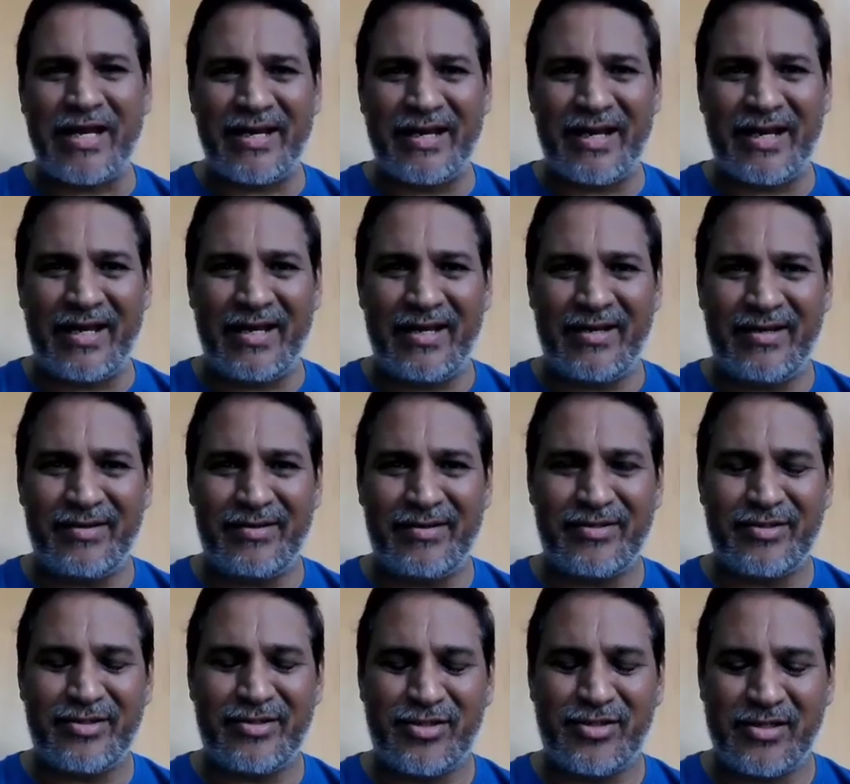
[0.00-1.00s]

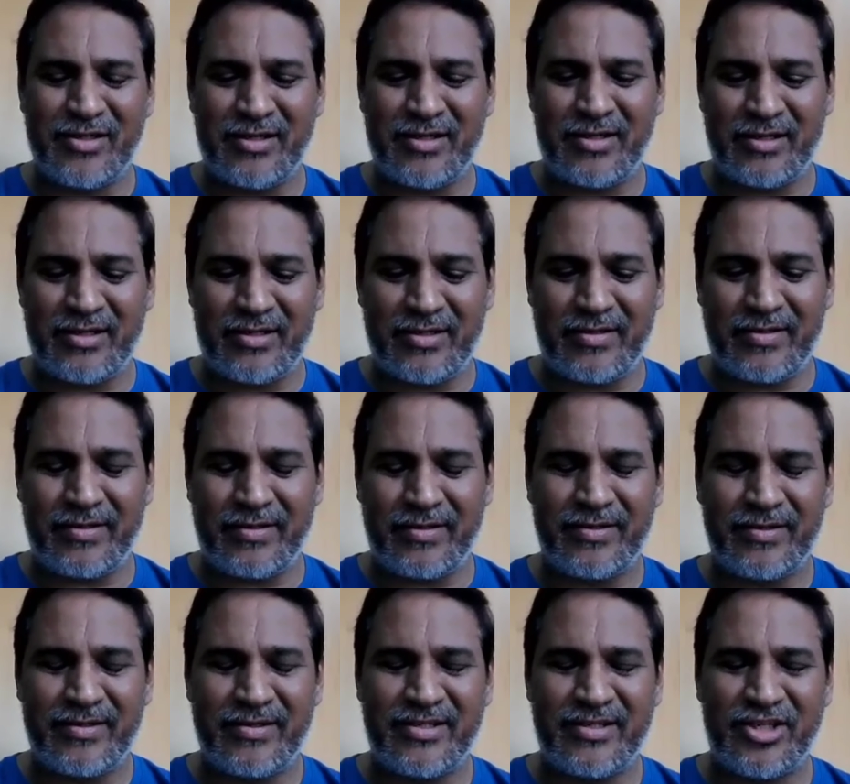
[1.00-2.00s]
I'll
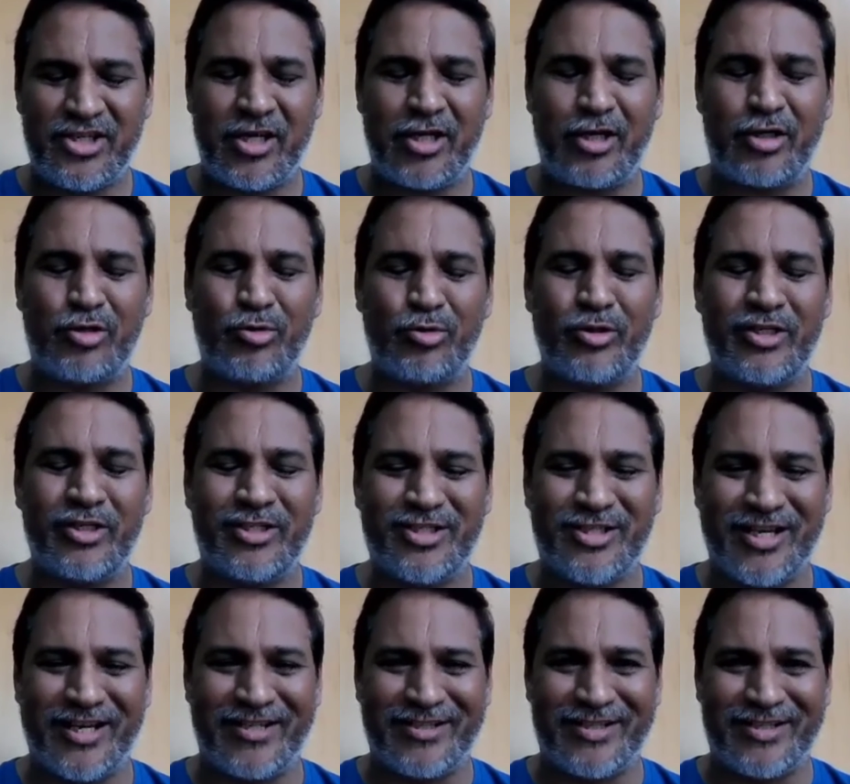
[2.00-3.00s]
share two
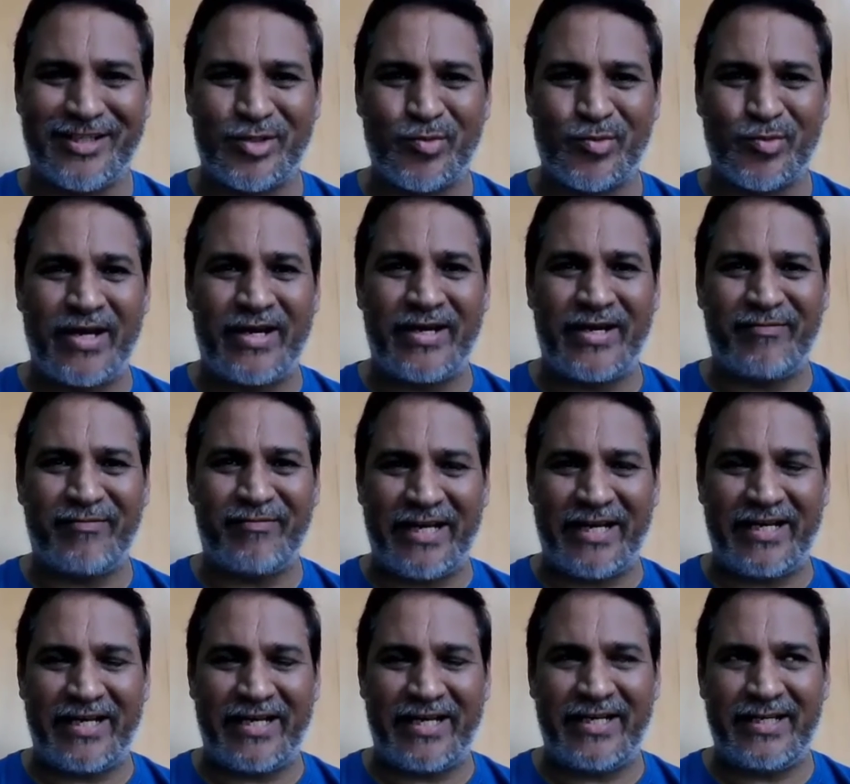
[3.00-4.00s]
instances, one
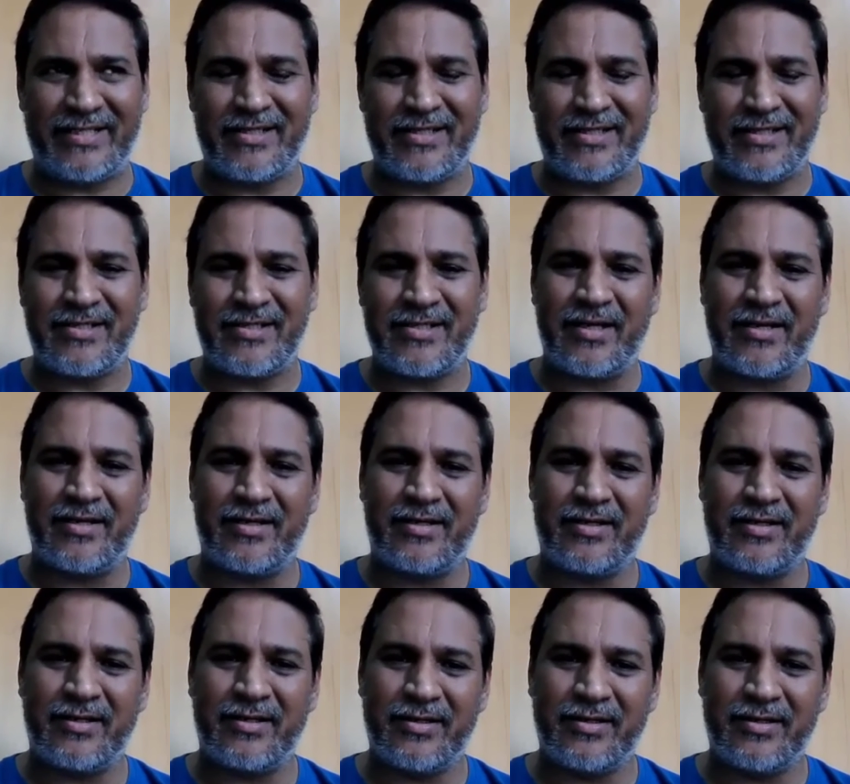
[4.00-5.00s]
very recent
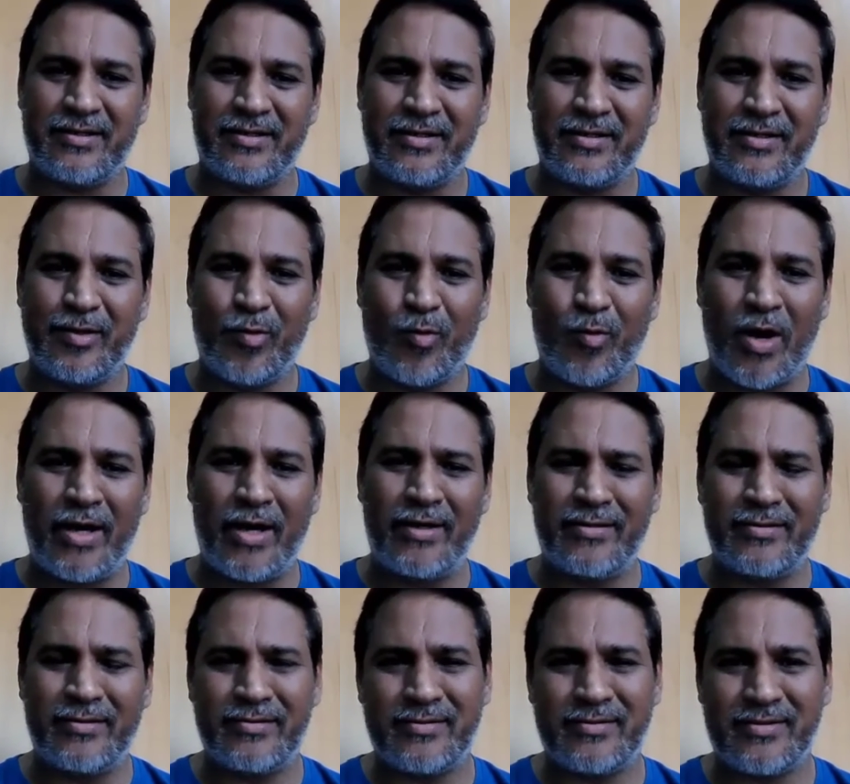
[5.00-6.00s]
and
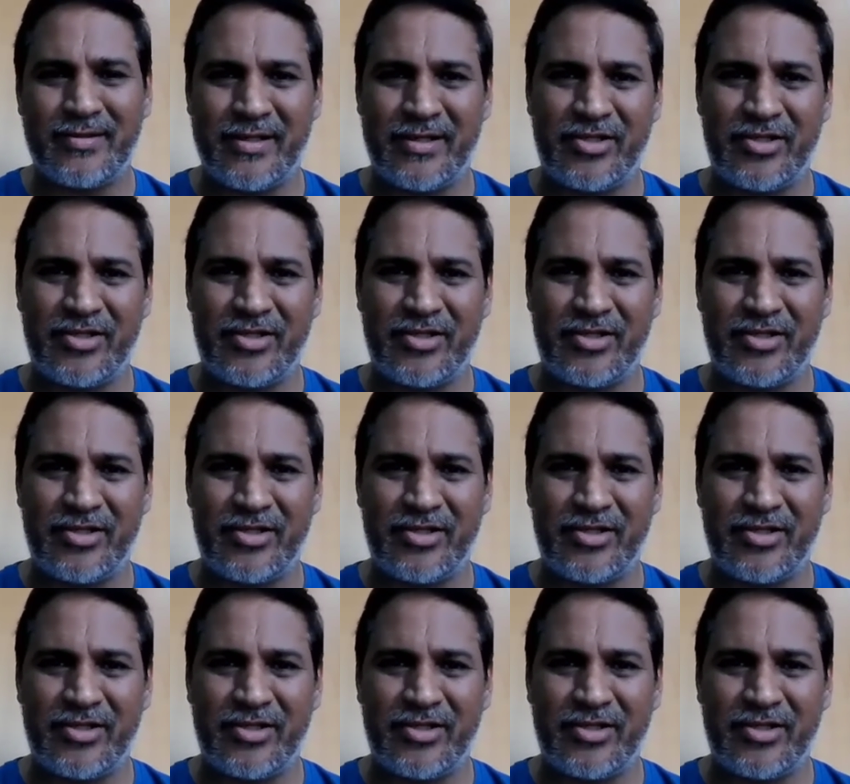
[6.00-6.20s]
one